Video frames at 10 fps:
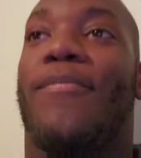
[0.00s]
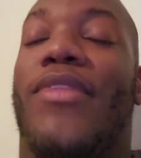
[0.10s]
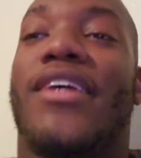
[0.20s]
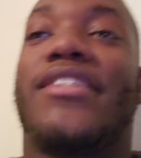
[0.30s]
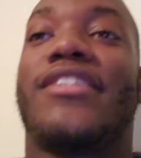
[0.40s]

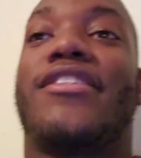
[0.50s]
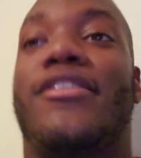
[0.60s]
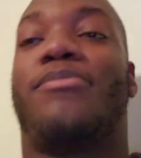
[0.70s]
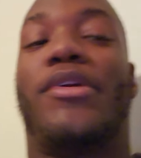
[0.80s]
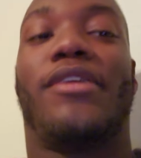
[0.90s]
Is this is
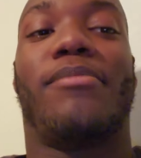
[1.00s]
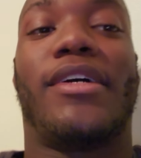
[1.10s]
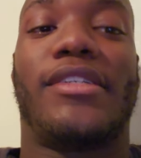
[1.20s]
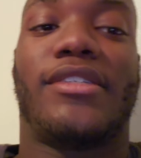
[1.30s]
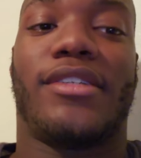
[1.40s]
pretty
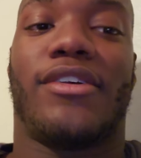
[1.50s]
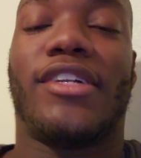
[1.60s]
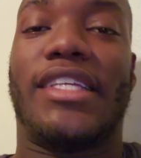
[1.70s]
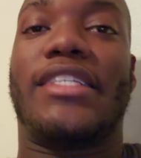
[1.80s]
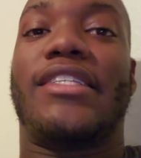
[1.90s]
much, or at
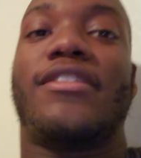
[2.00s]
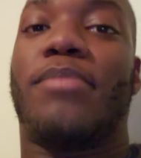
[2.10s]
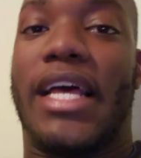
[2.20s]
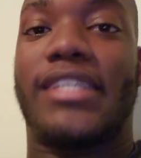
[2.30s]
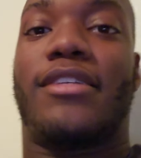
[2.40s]
least this
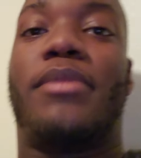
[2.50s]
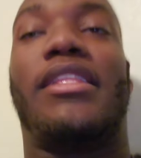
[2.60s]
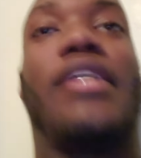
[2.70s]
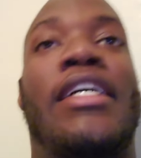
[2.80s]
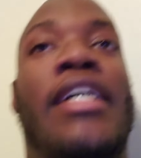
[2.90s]
plans to be the